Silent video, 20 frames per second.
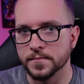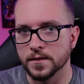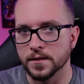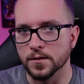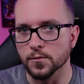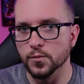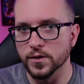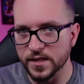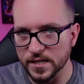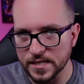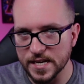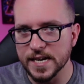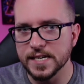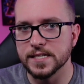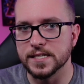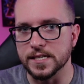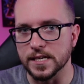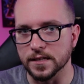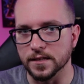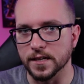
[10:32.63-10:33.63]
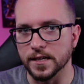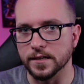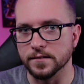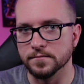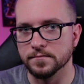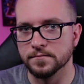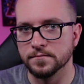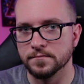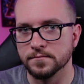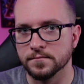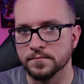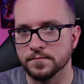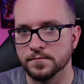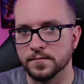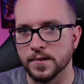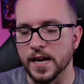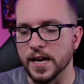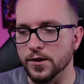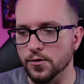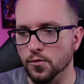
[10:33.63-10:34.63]
with the debt ceiling
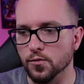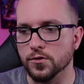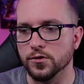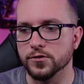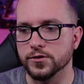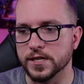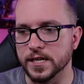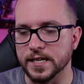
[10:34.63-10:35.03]
in order to